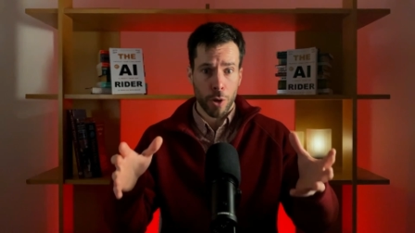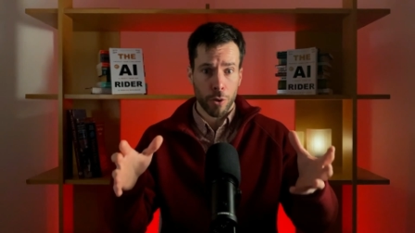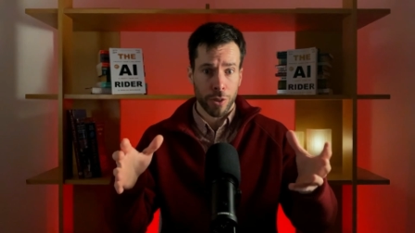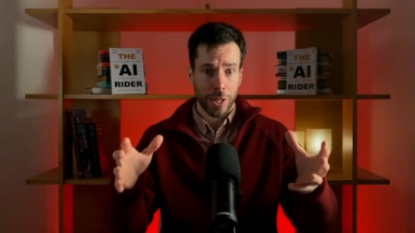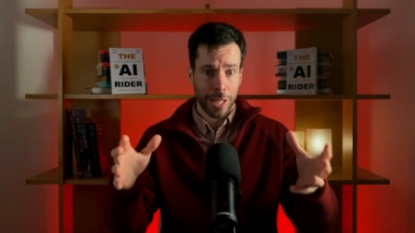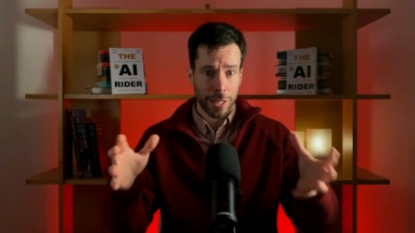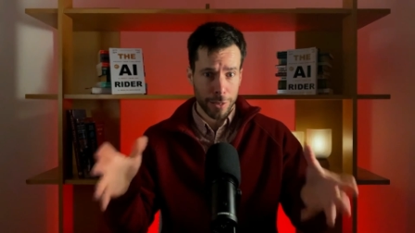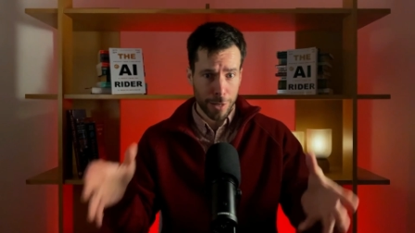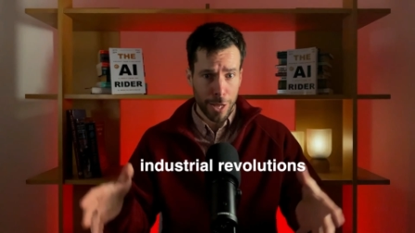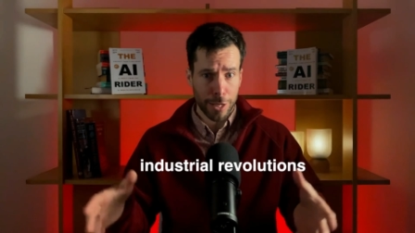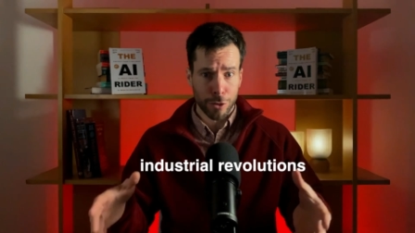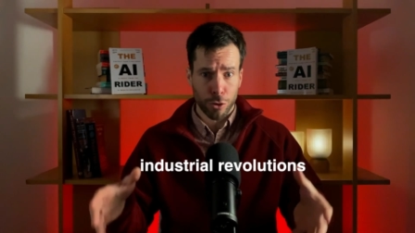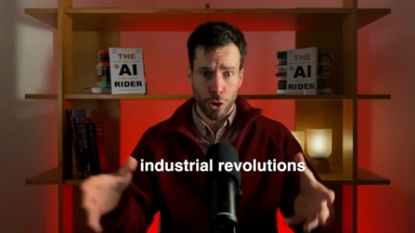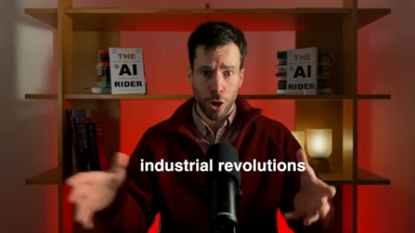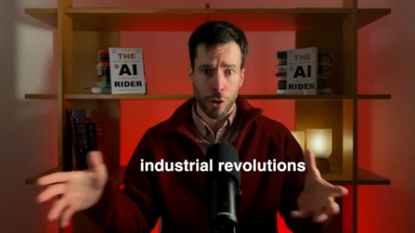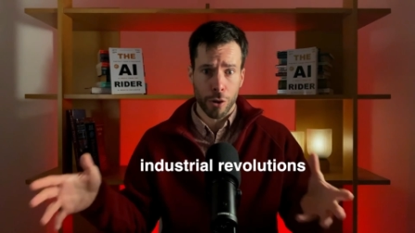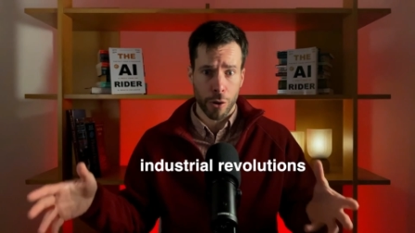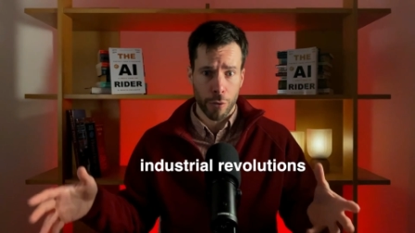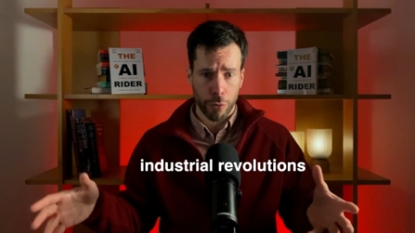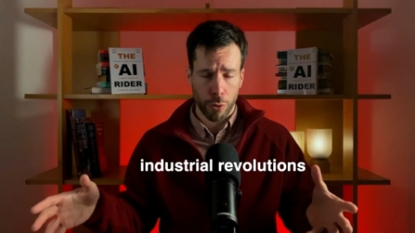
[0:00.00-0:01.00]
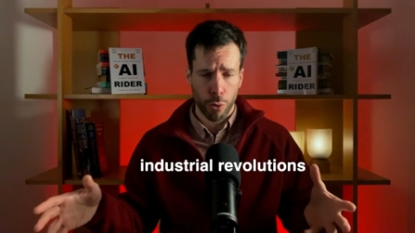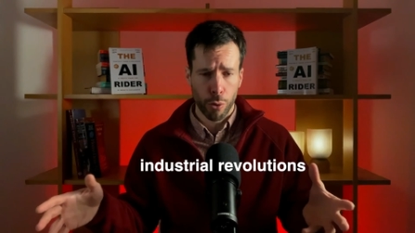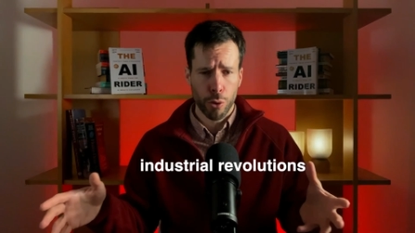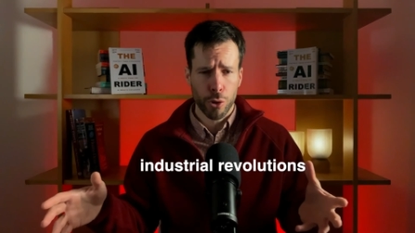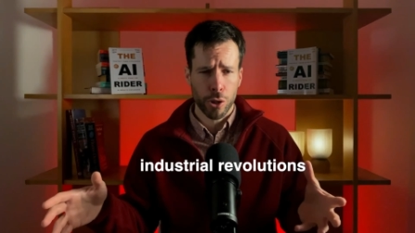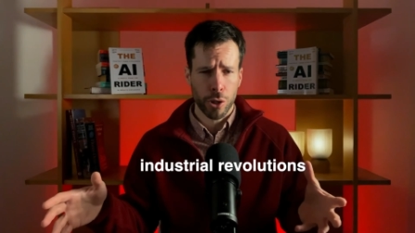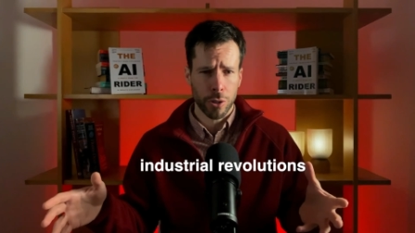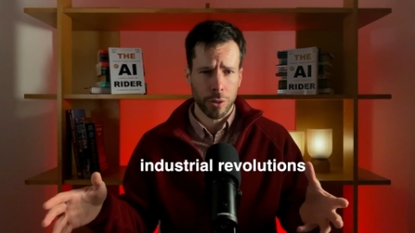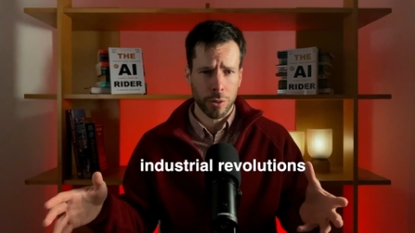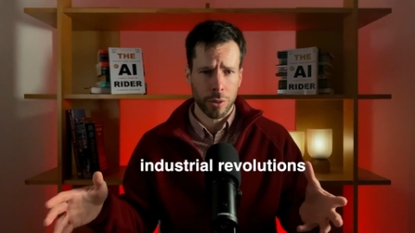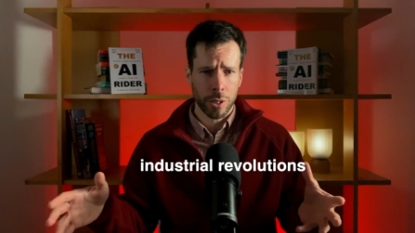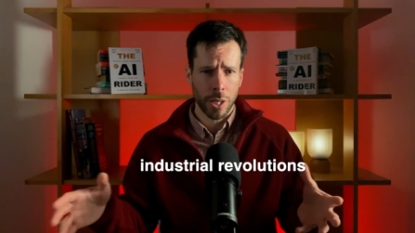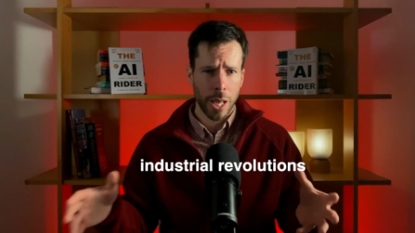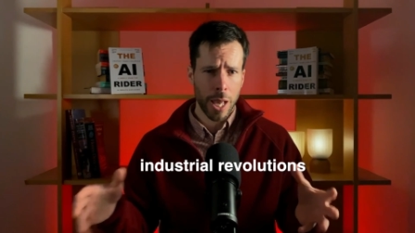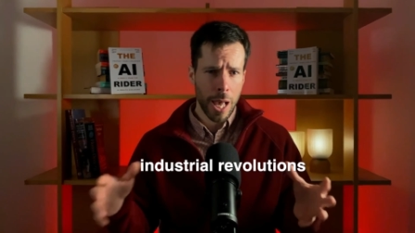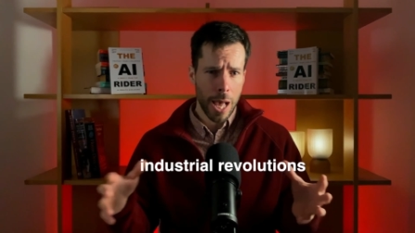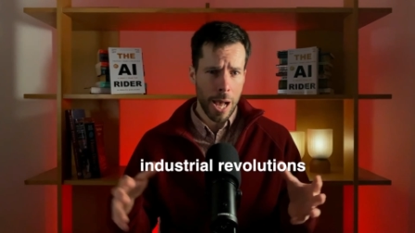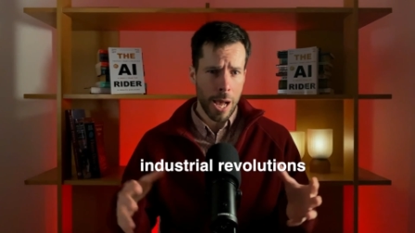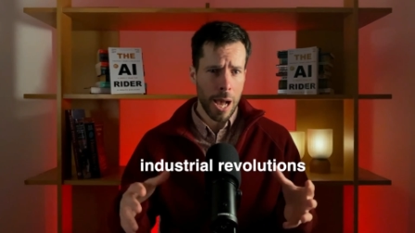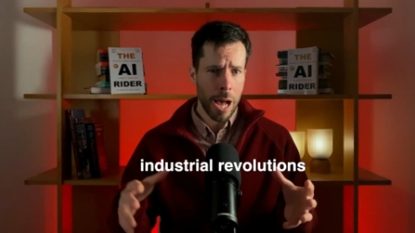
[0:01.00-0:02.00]
the industrial revolutions
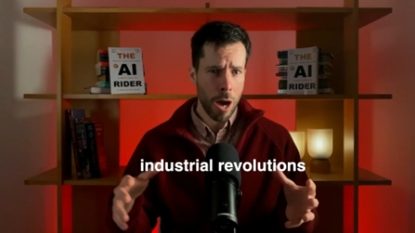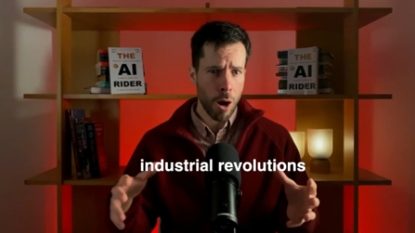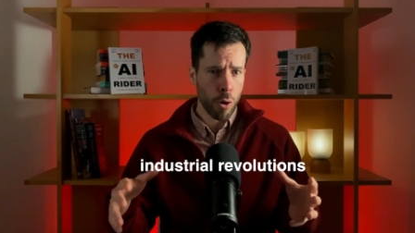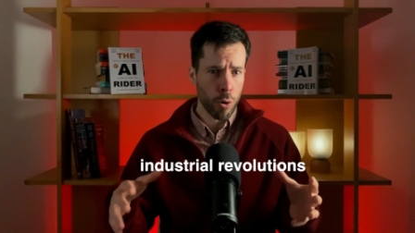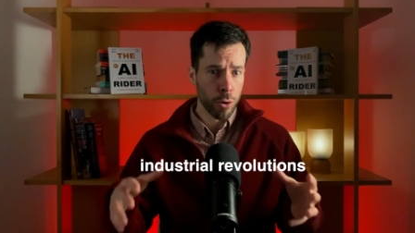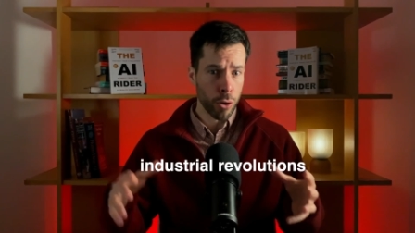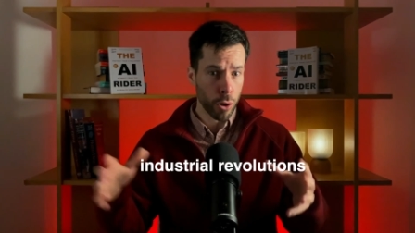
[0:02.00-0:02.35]
and how